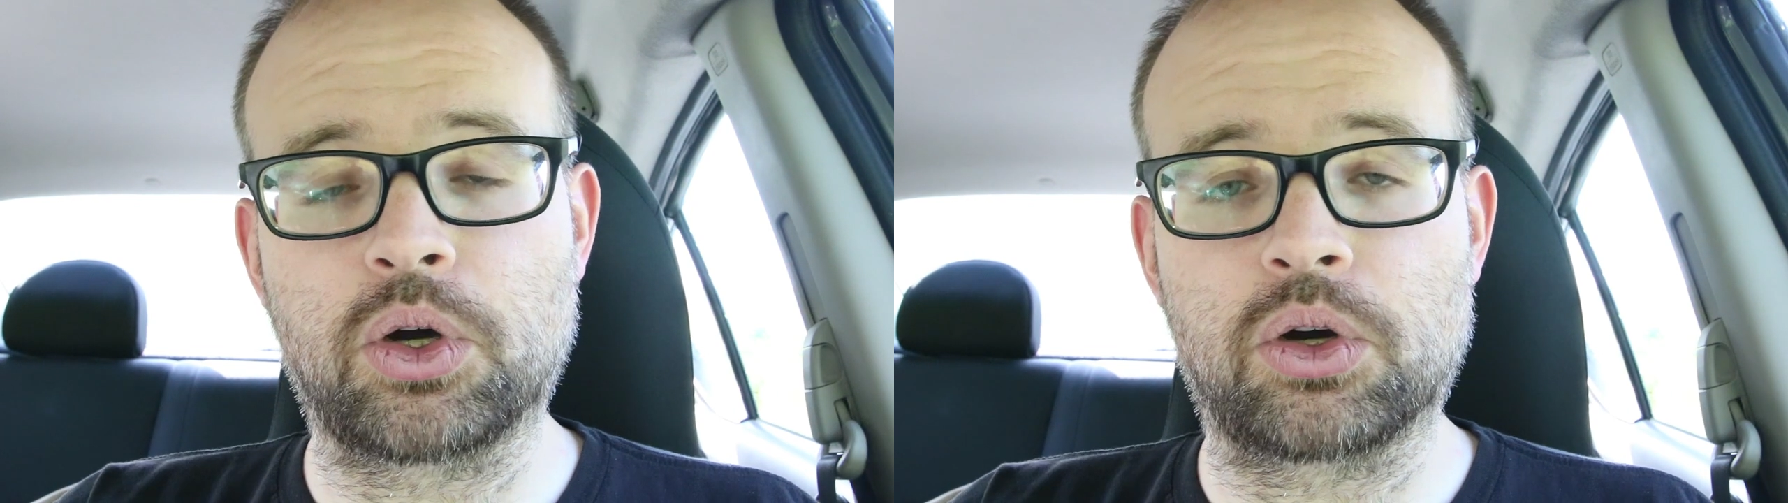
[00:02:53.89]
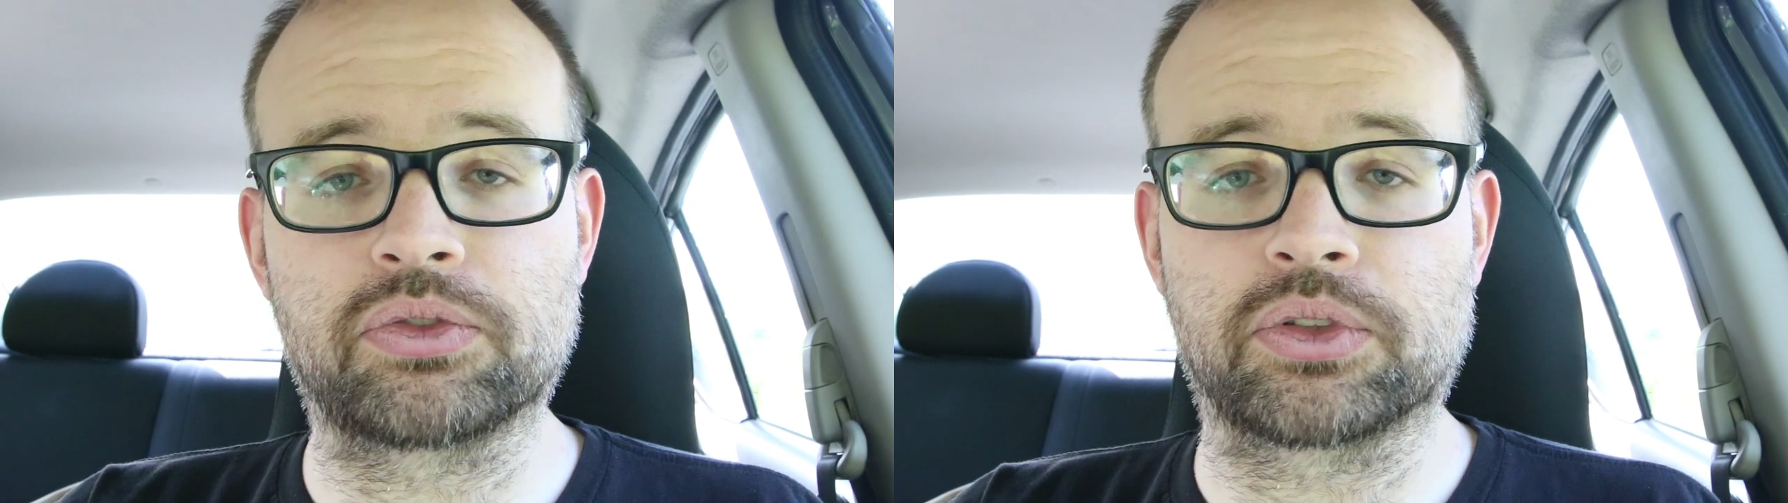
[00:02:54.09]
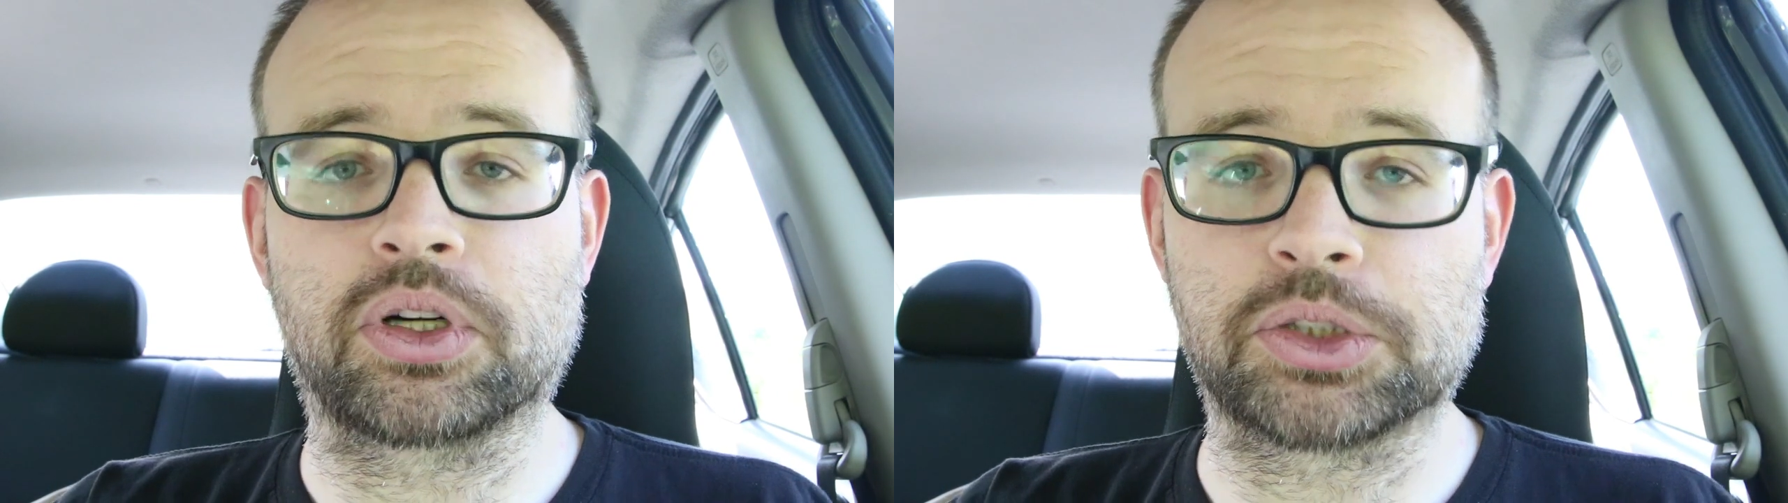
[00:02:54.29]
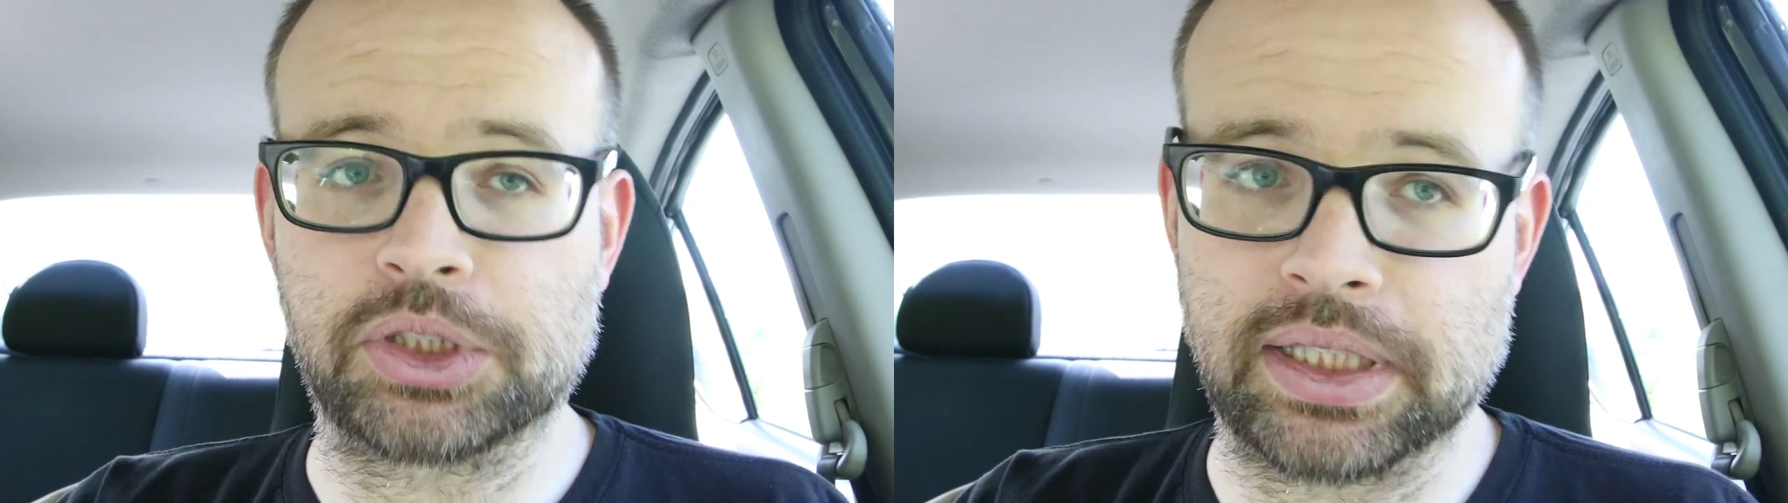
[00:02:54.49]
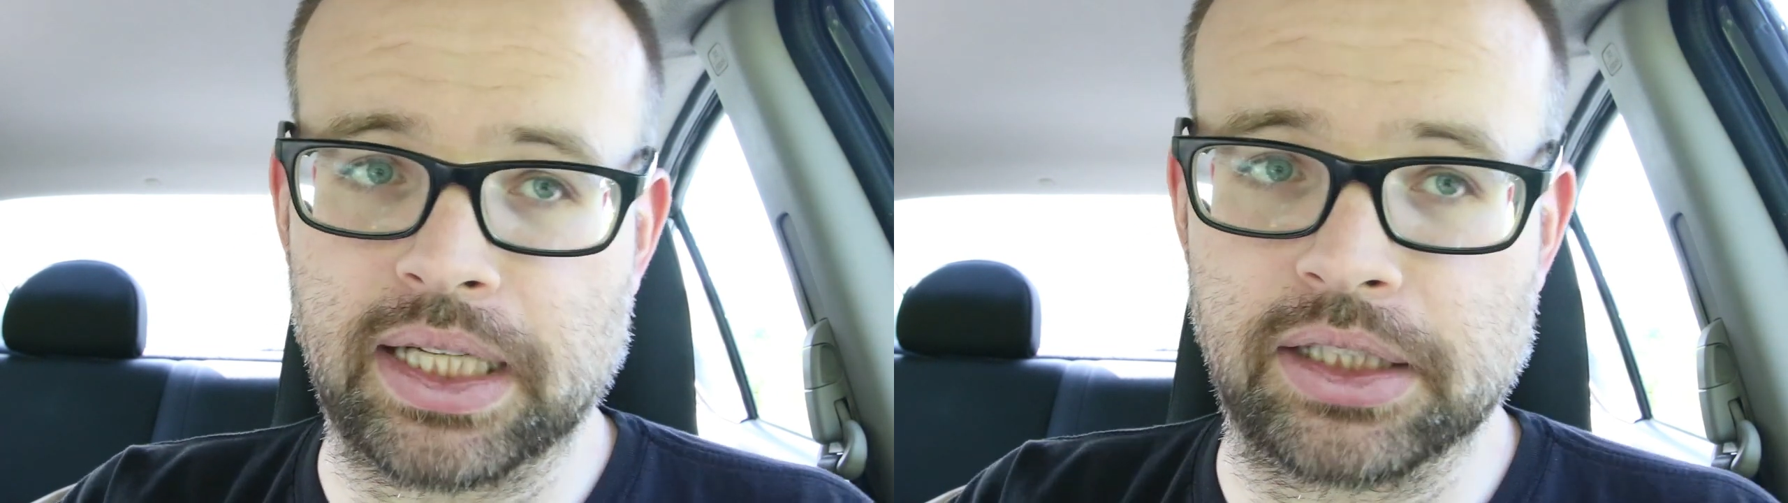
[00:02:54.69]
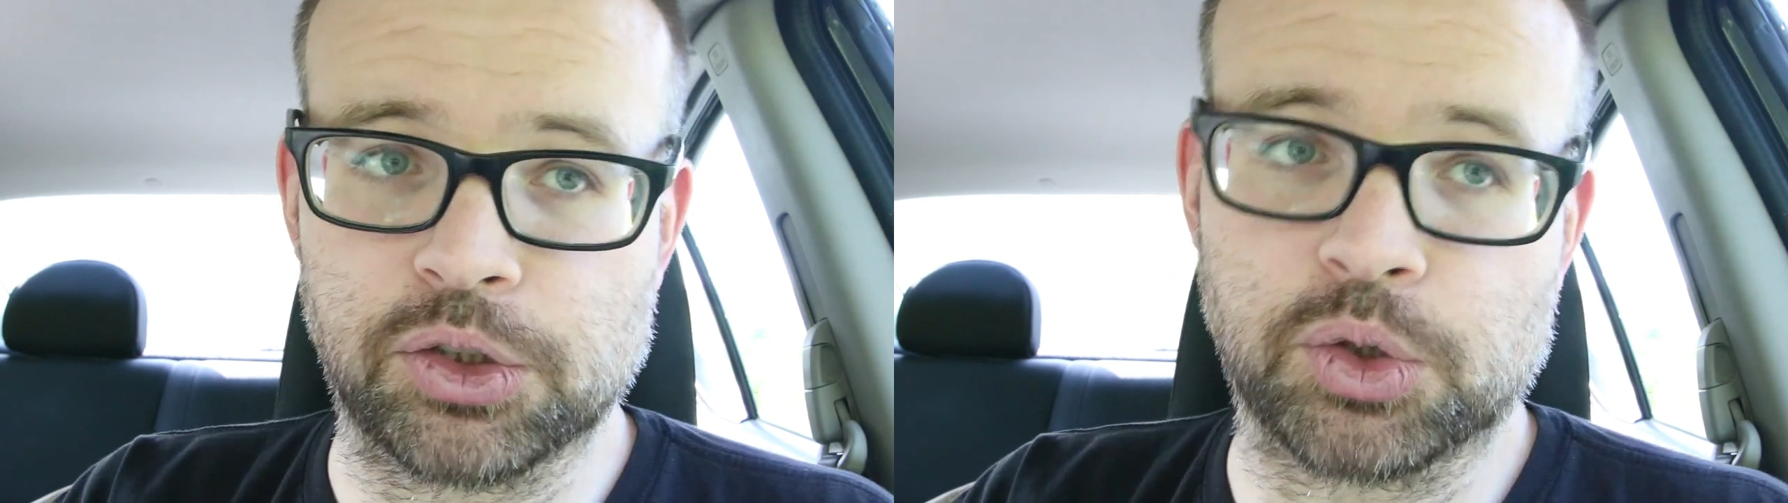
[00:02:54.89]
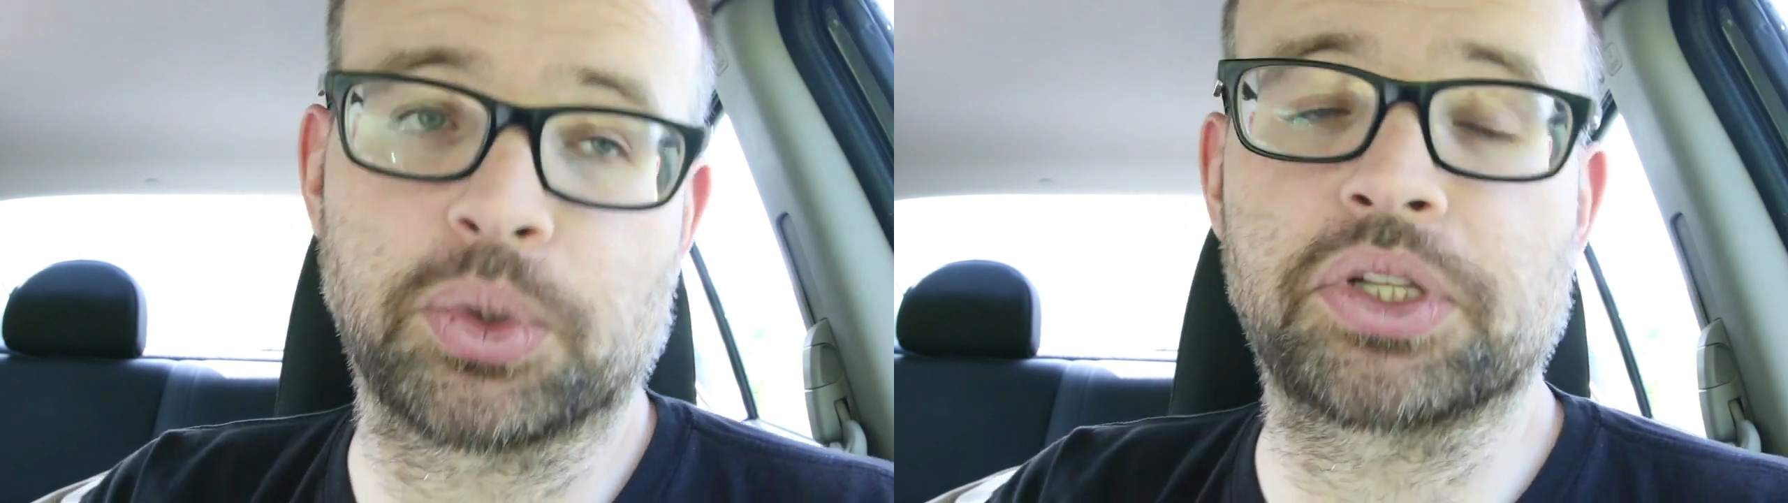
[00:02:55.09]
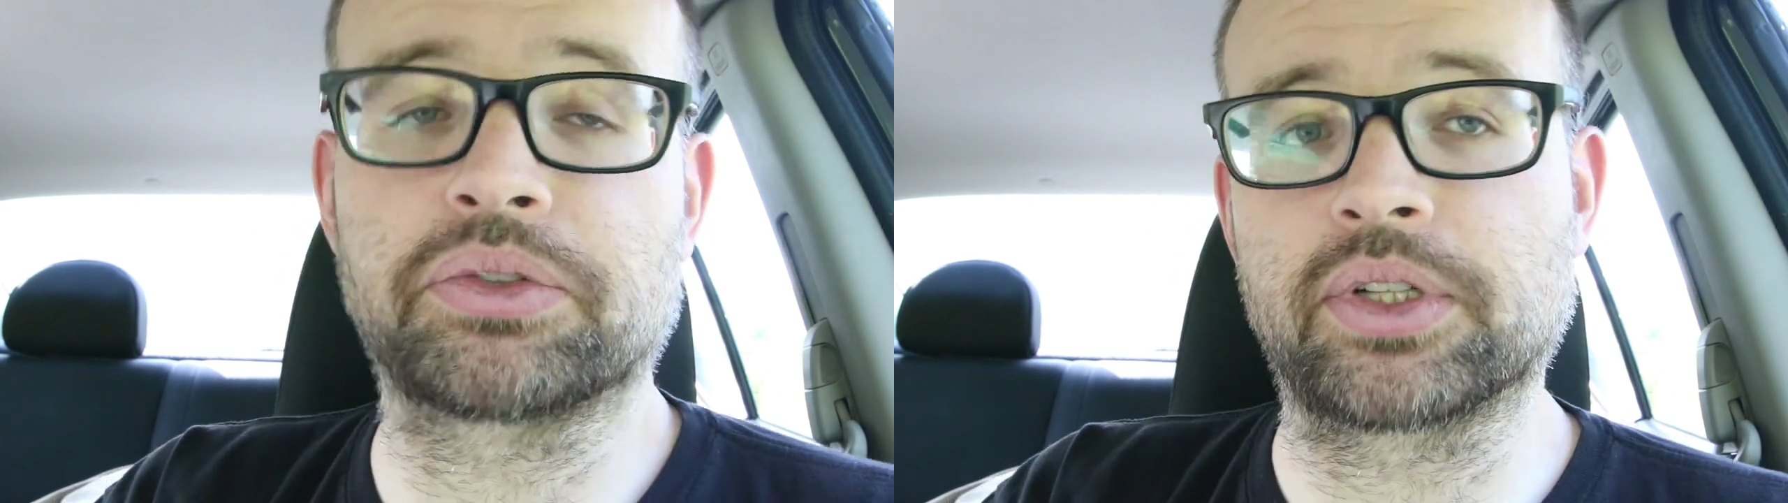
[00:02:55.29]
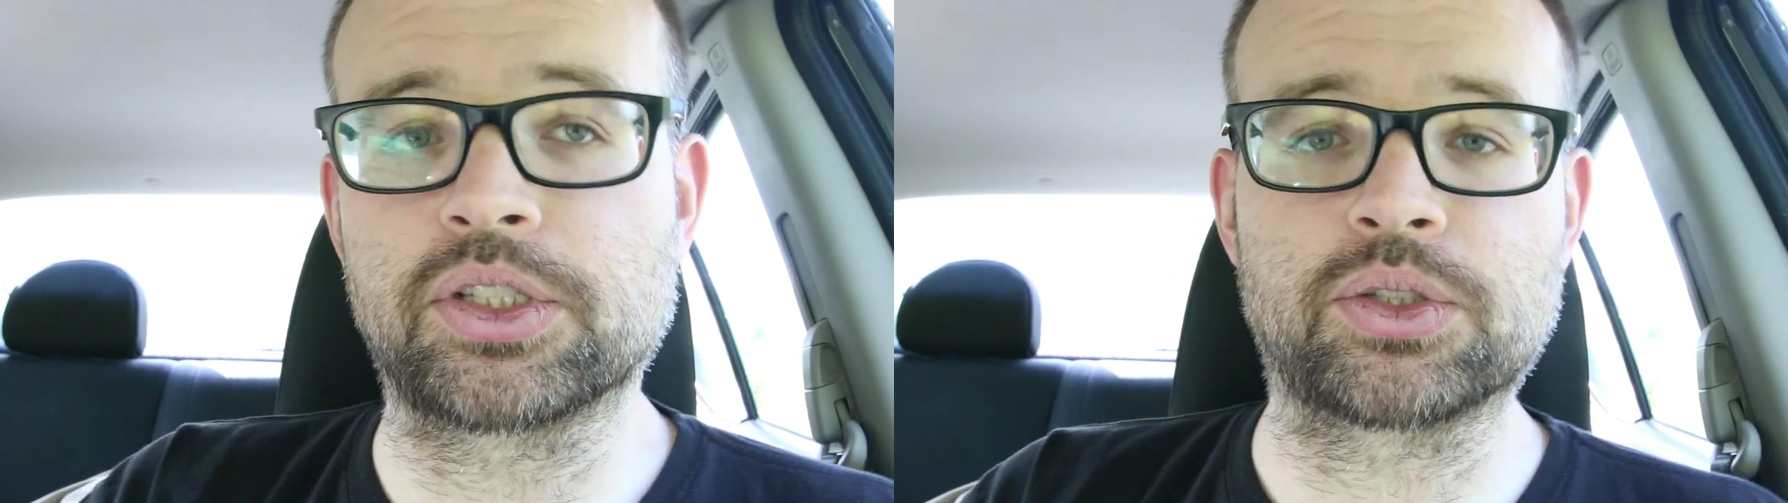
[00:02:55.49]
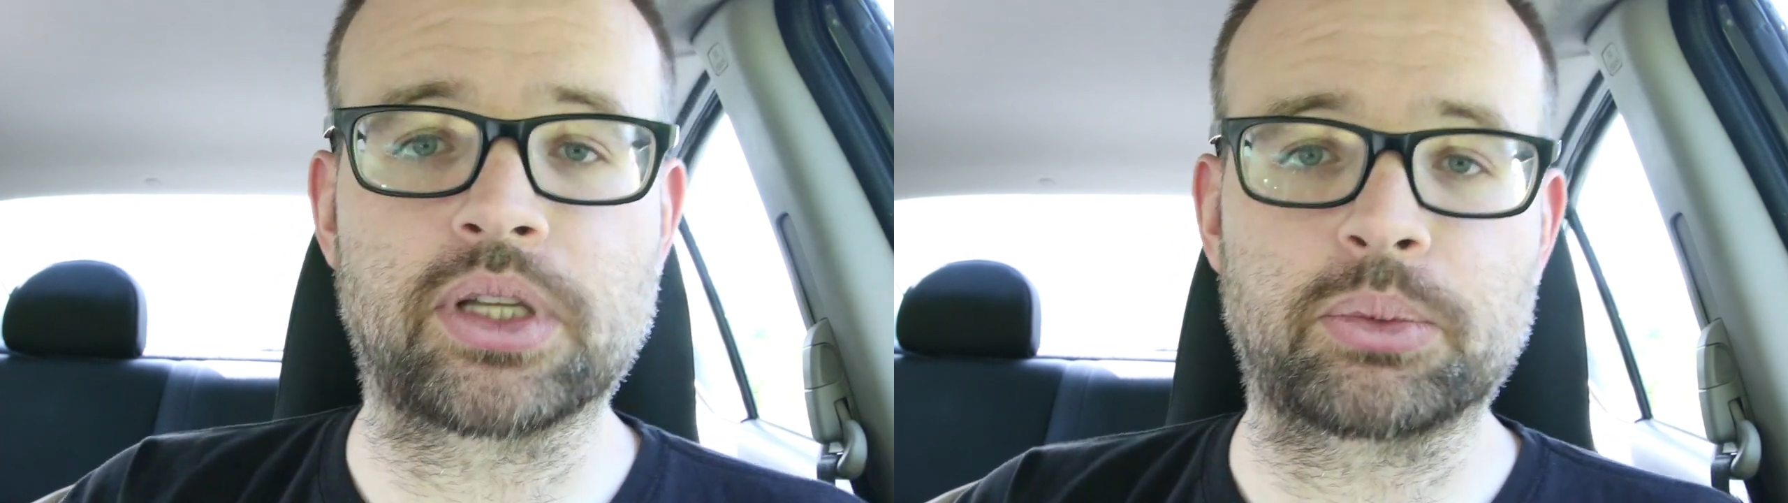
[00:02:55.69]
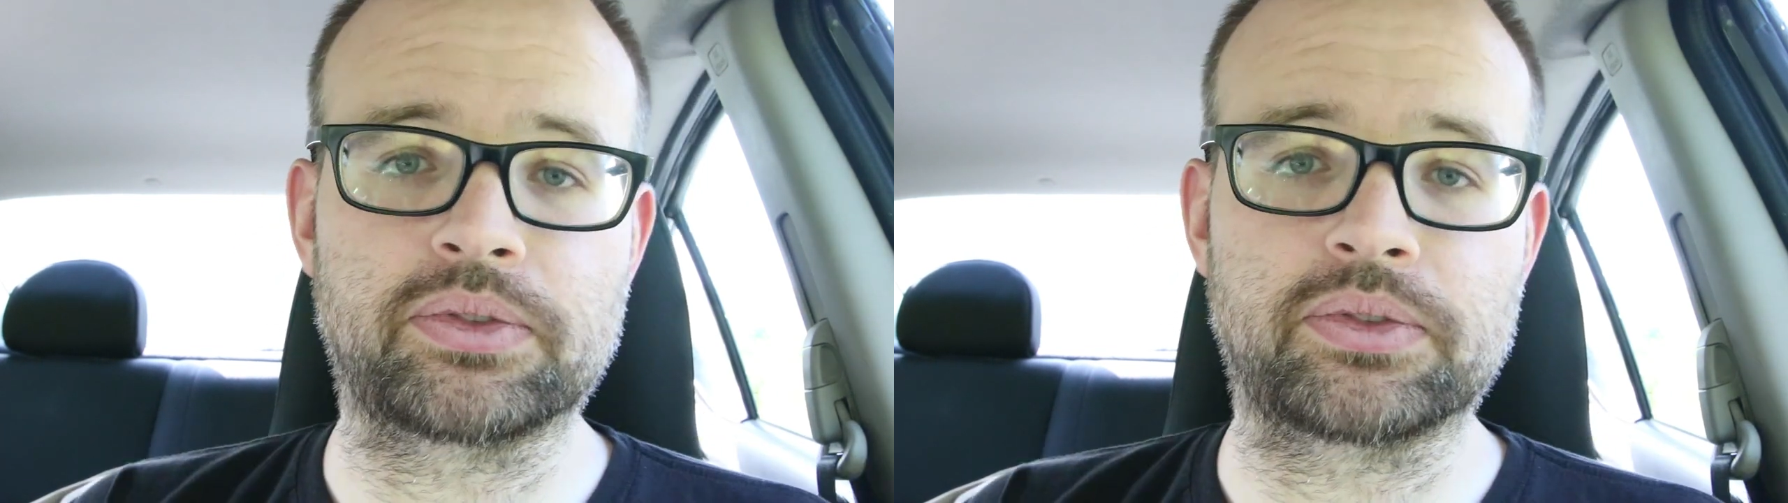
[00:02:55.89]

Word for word: overarching kind of story threads that